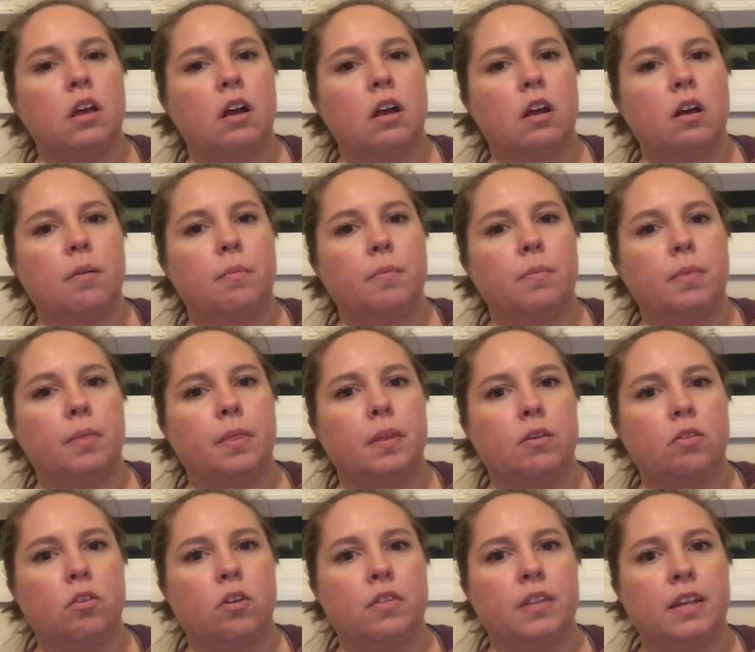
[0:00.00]
that
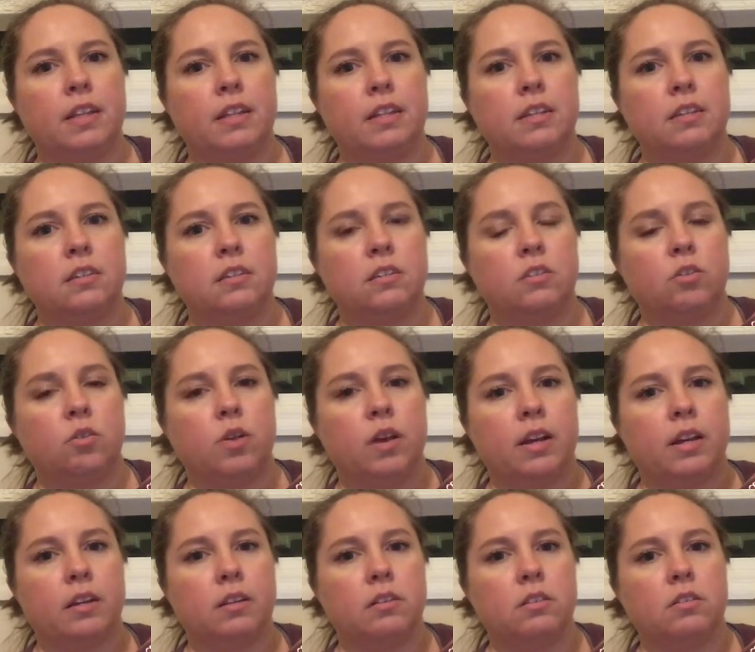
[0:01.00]
are on that list so I
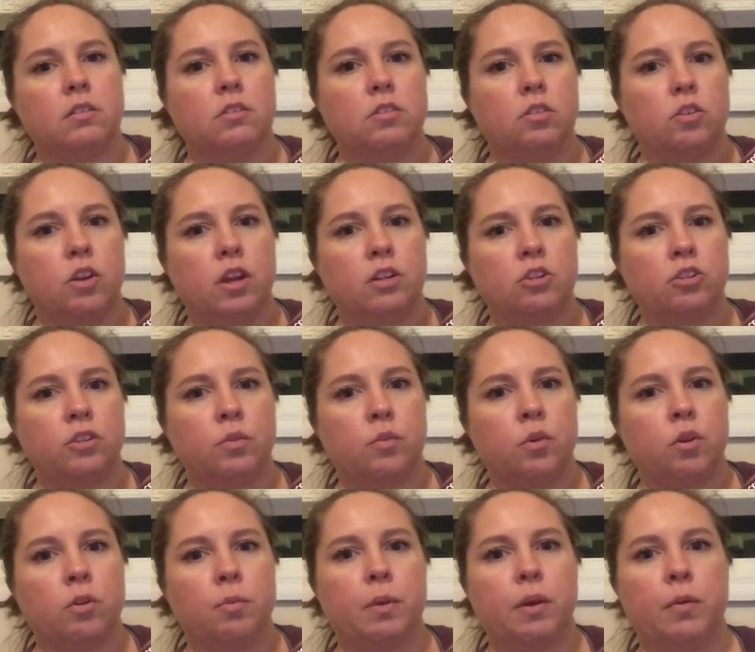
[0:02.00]
can gradually
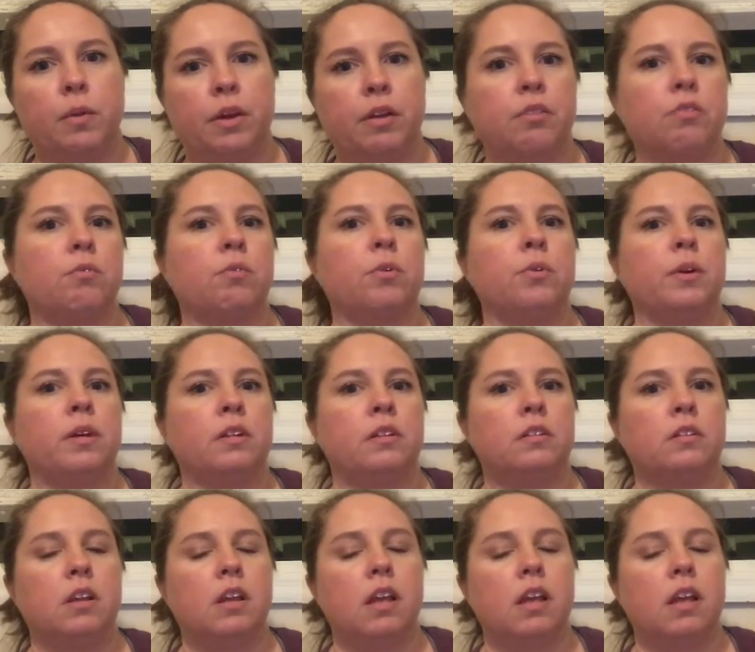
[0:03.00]
work my way through it.